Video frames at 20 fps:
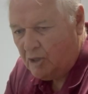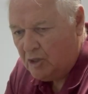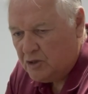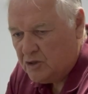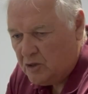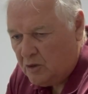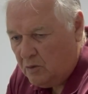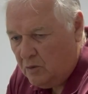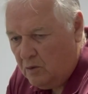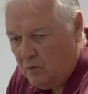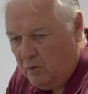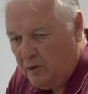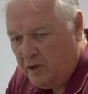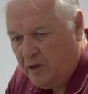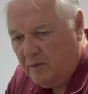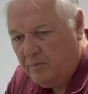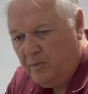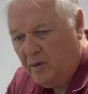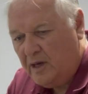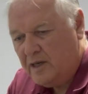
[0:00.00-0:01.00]
So when
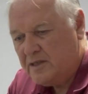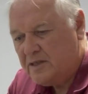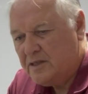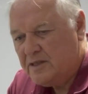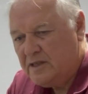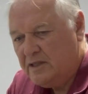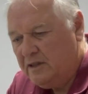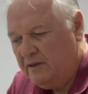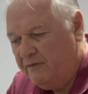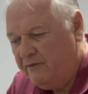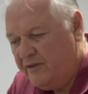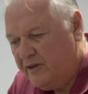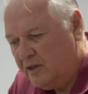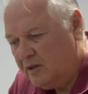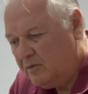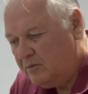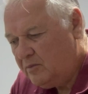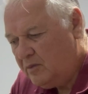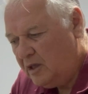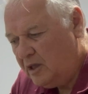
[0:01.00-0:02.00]
you're processing the
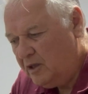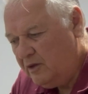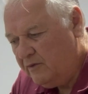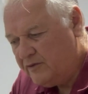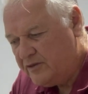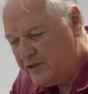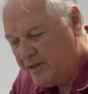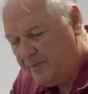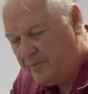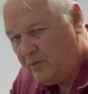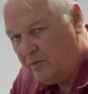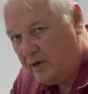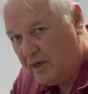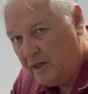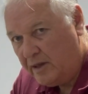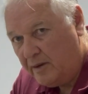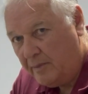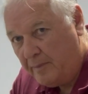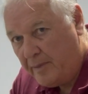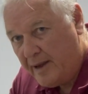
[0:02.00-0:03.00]
film, you've
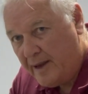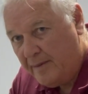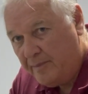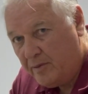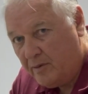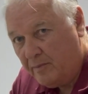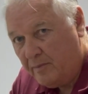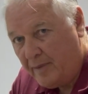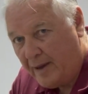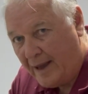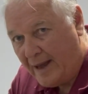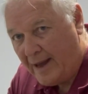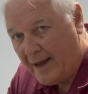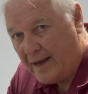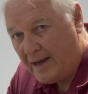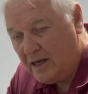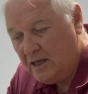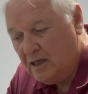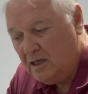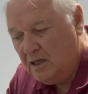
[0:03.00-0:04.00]
separated the paper
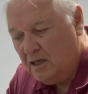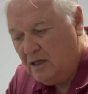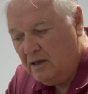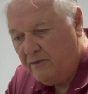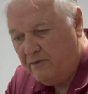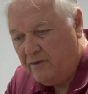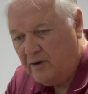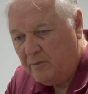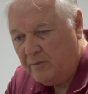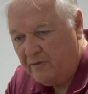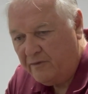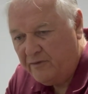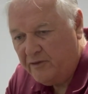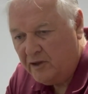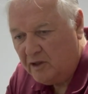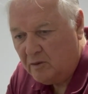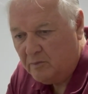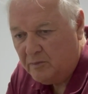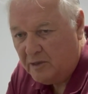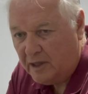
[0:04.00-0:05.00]
back from the
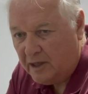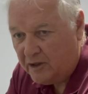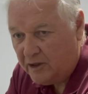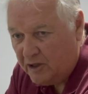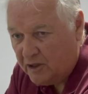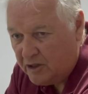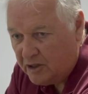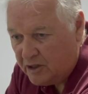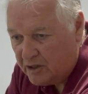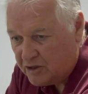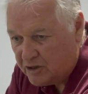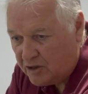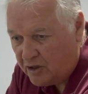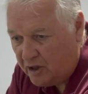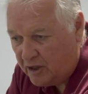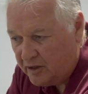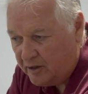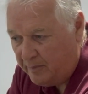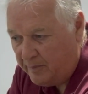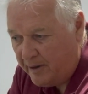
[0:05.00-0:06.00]
film. Now you're going to
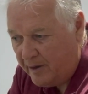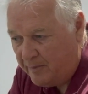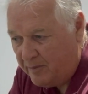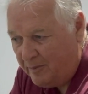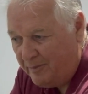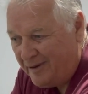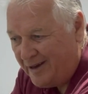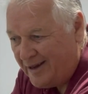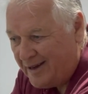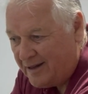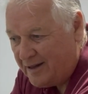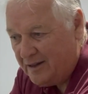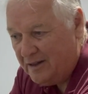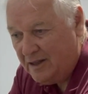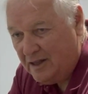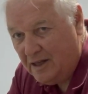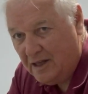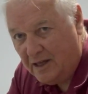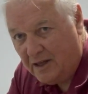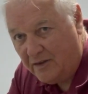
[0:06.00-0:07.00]
discard the paper back.
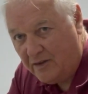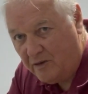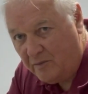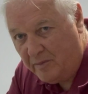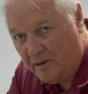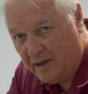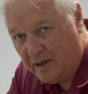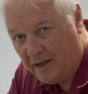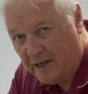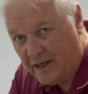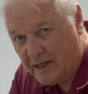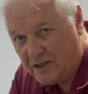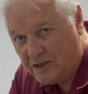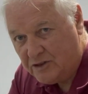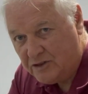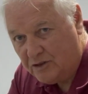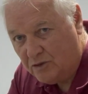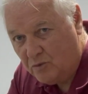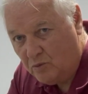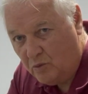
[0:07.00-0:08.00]
There'll be an
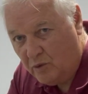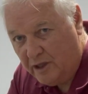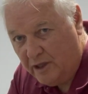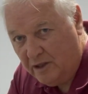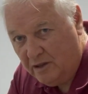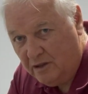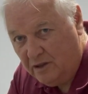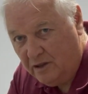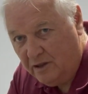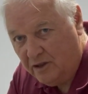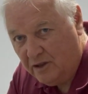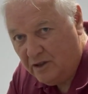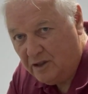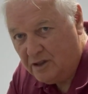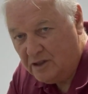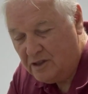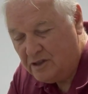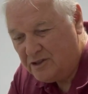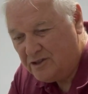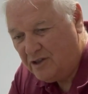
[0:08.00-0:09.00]
extra reel. You're going
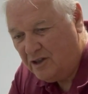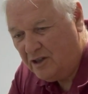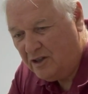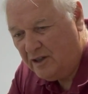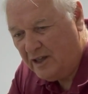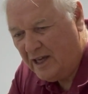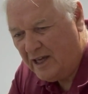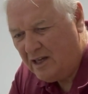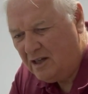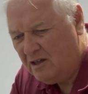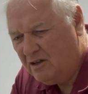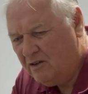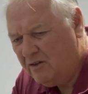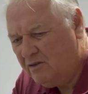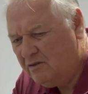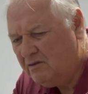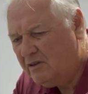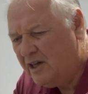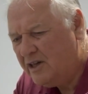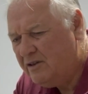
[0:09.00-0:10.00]
to discard that.
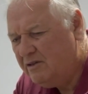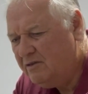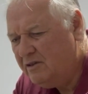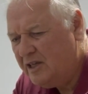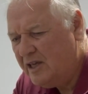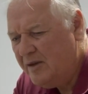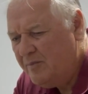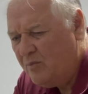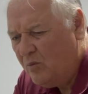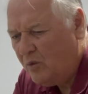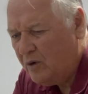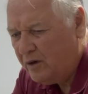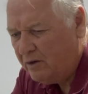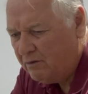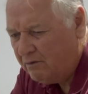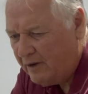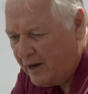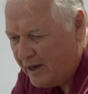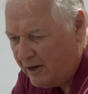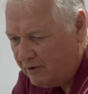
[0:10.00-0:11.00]
Although I do keep one
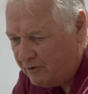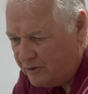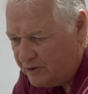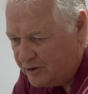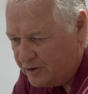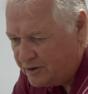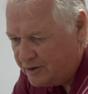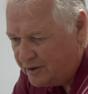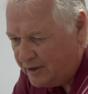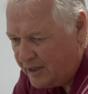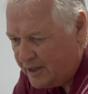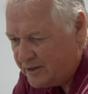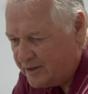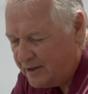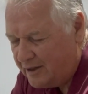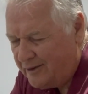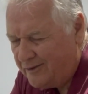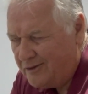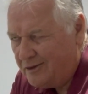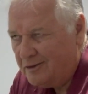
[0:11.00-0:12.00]
around just in case
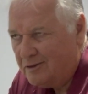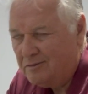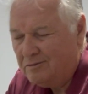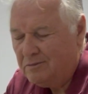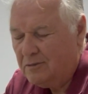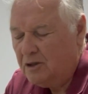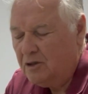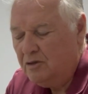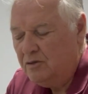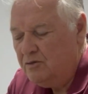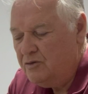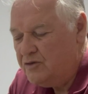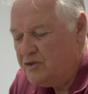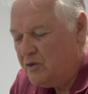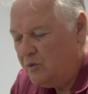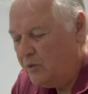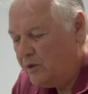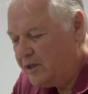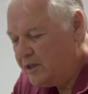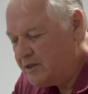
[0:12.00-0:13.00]
I ever lose
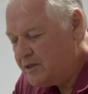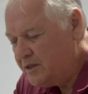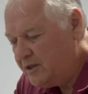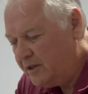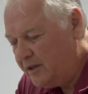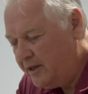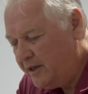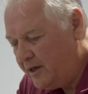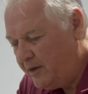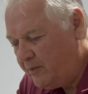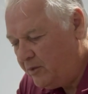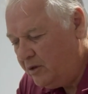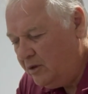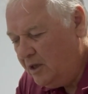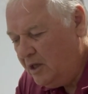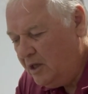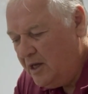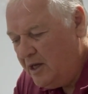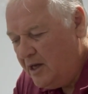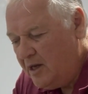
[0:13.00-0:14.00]
the one that's in the camera.
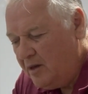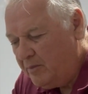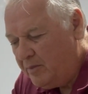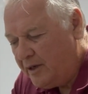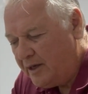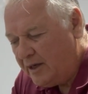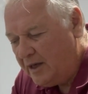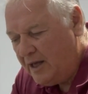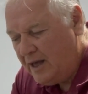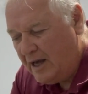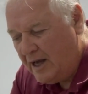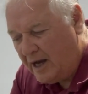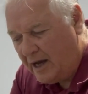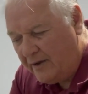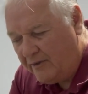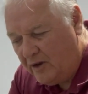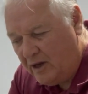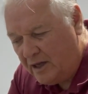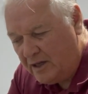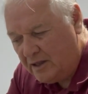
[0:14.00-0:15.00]
But
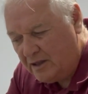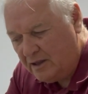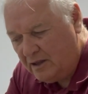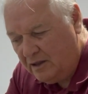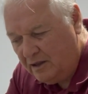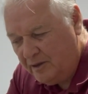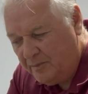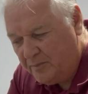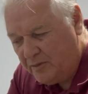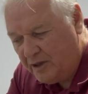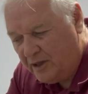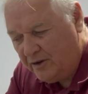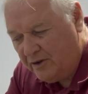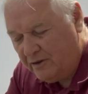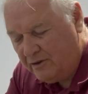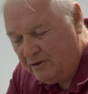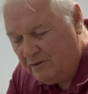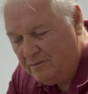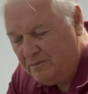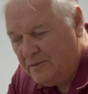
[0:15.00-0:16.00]
I've got it clipped
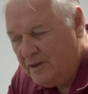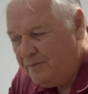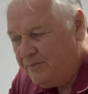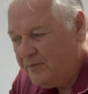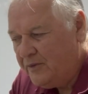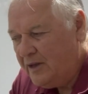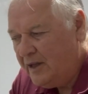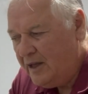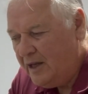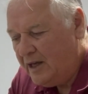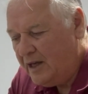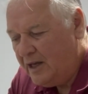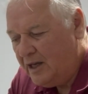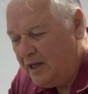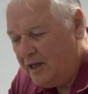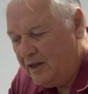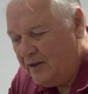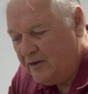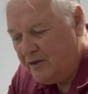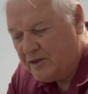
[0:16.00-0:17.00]
under
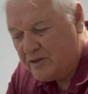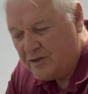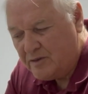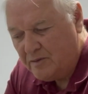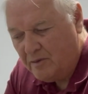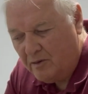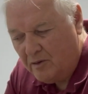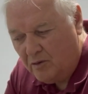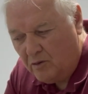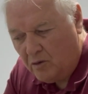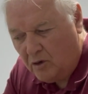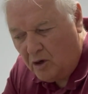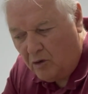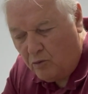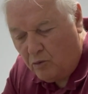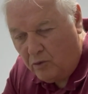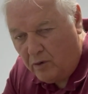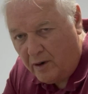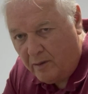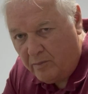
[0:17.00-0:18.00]
this
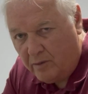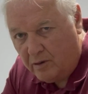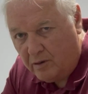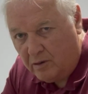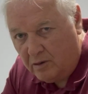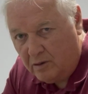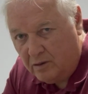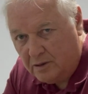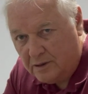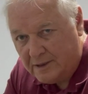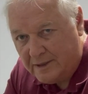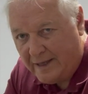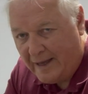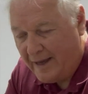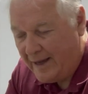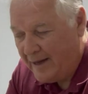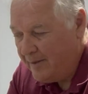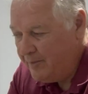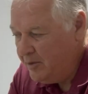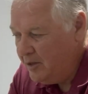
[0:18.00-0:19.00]
rubber
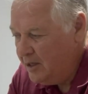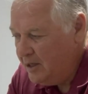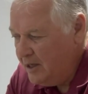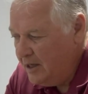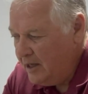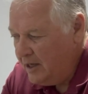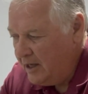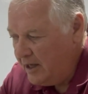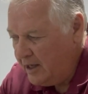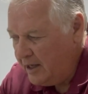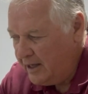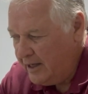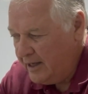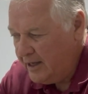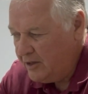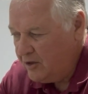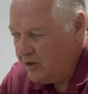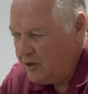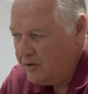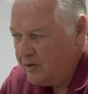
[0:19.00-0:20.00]
tab.
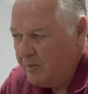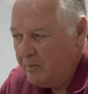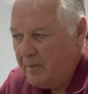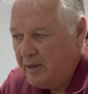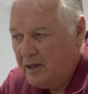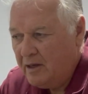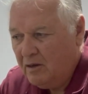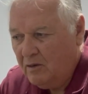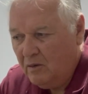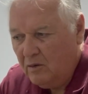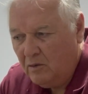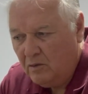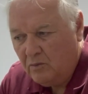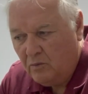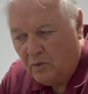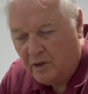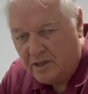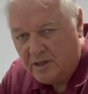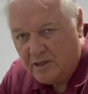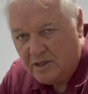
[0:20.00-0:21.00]
And on the metal
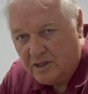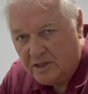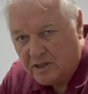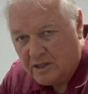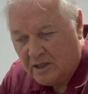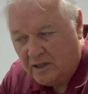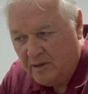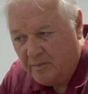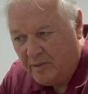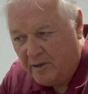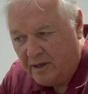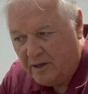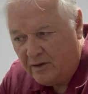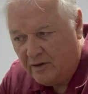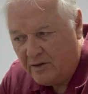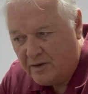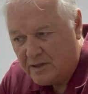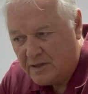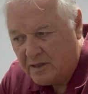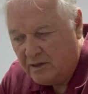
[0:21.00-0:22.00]
ones, you just clip it
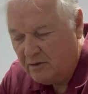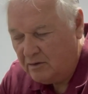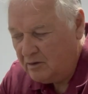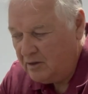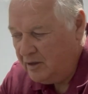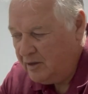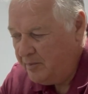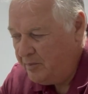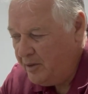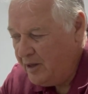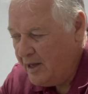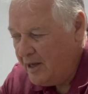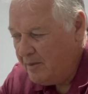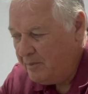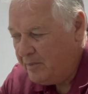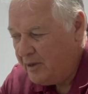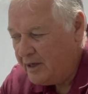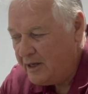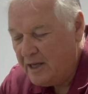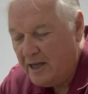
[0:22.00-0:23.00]
under this little clip.
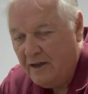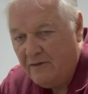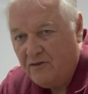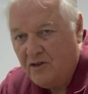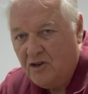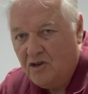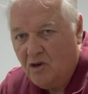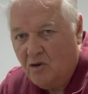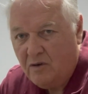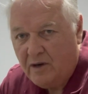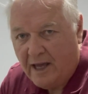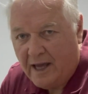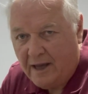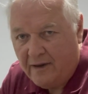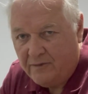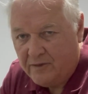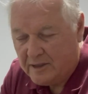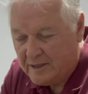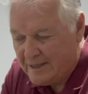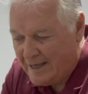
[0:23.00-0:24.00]
But if you don't
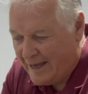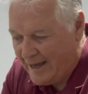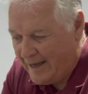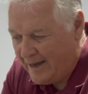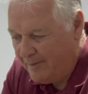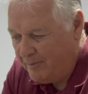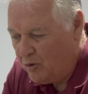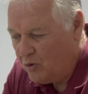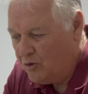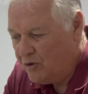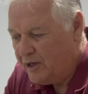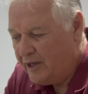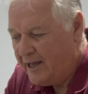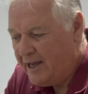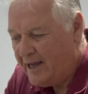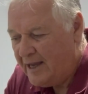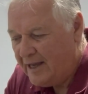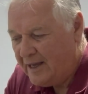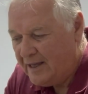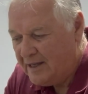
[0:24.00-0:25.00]
have a tab or you
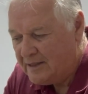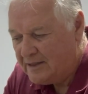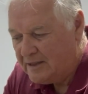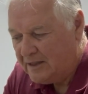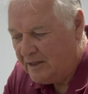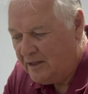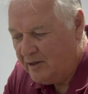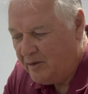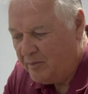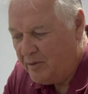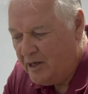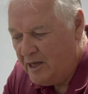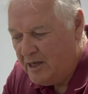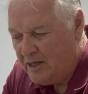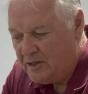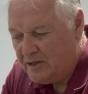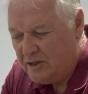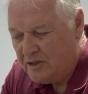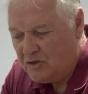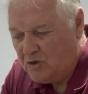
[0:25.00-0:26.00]
can't get it to clip,
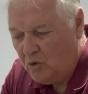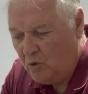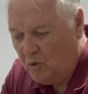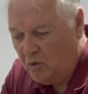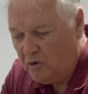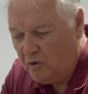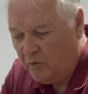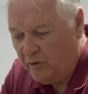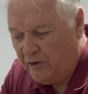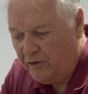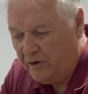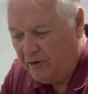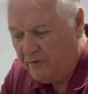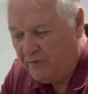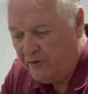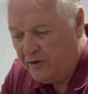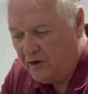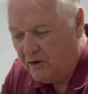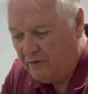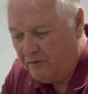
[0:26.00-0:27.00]
just hold it with your
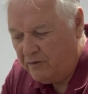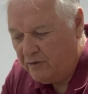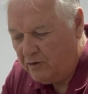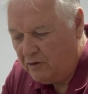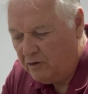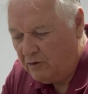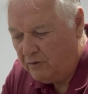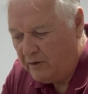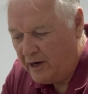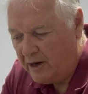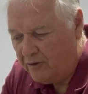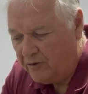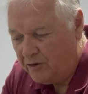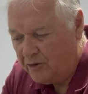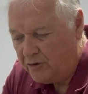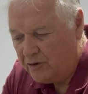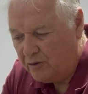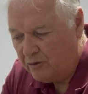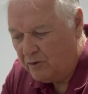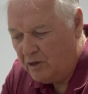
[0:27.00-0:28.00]
finger for a round or
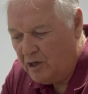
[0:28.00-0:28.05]
two.